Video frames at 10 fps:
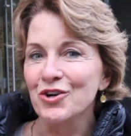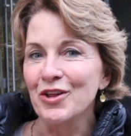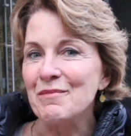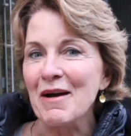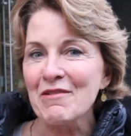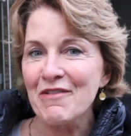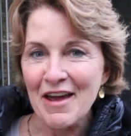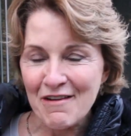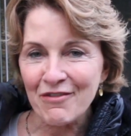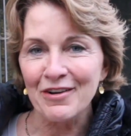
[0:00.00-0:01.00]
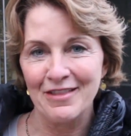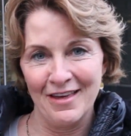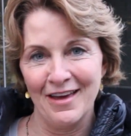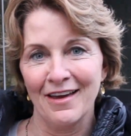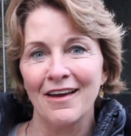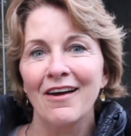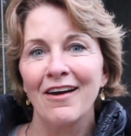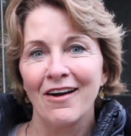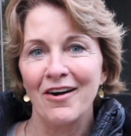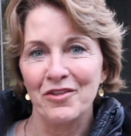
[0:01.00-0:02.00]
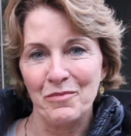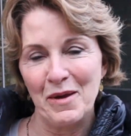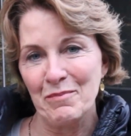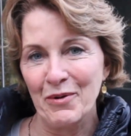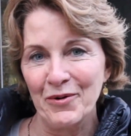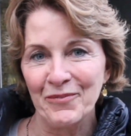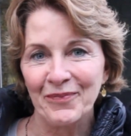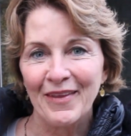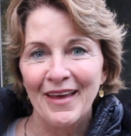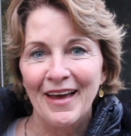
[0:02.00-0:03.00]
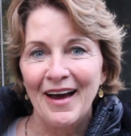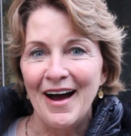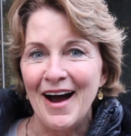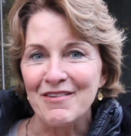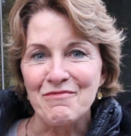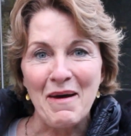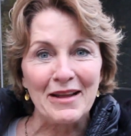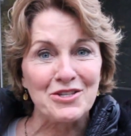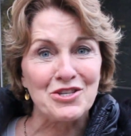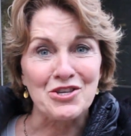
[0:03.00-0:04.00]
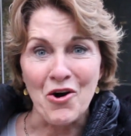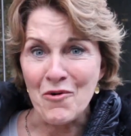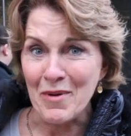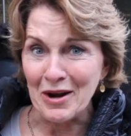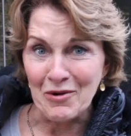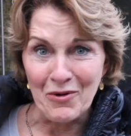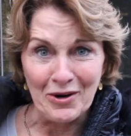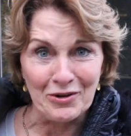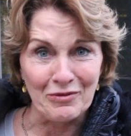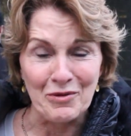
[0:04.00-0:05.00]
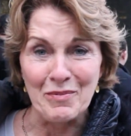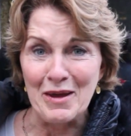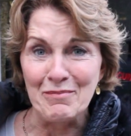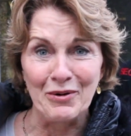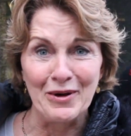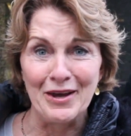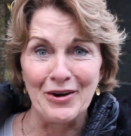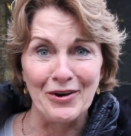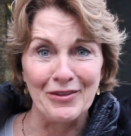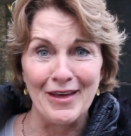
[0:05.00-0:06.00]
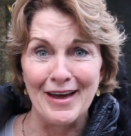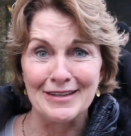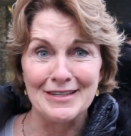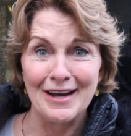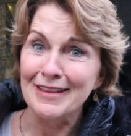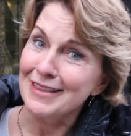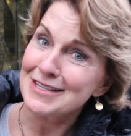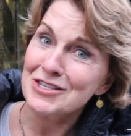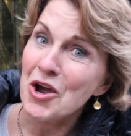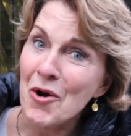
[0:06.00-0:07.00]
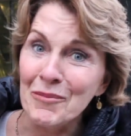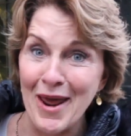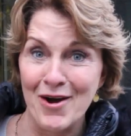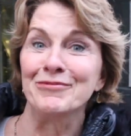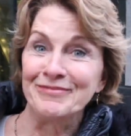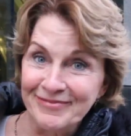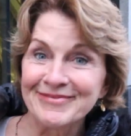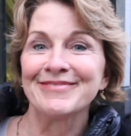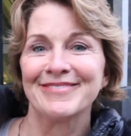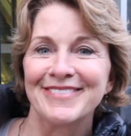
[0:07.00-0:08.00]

Truly my favorite thing are the people. I've met so many wonderful people here that uh, this is home now.